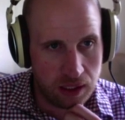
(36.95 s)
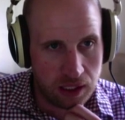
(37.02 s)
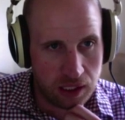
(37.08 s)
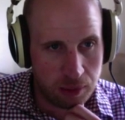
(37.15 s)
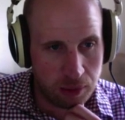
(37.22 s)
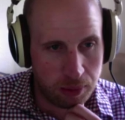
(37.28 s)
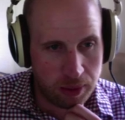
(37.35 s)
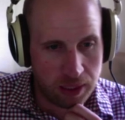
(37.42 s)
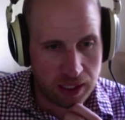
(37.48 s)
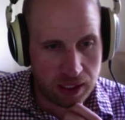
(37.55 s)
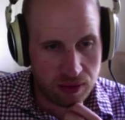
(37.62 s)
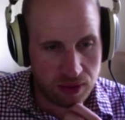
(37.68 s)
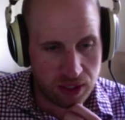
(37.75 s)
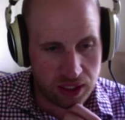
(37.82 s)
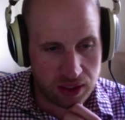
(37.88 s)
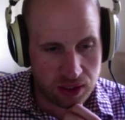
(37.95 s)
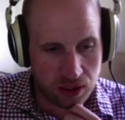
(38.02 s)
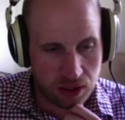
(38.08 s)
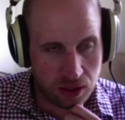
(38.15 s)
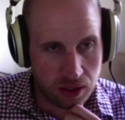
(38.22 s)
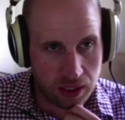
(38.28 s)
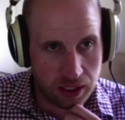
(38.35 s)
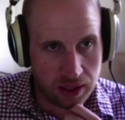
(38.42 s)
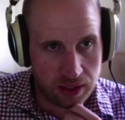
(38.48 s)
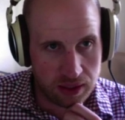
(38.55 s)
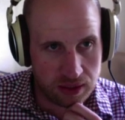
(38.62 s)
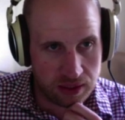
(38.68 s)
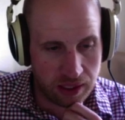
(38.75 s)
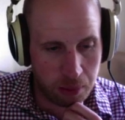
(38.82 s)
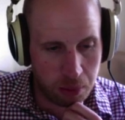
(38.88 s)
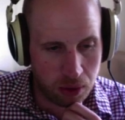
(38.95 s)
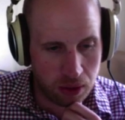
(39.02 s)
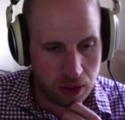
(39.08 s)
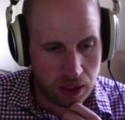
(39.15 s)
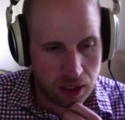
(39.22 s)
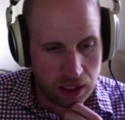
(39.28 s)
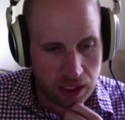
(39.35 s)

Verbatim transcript: WP config is going to look like this sample,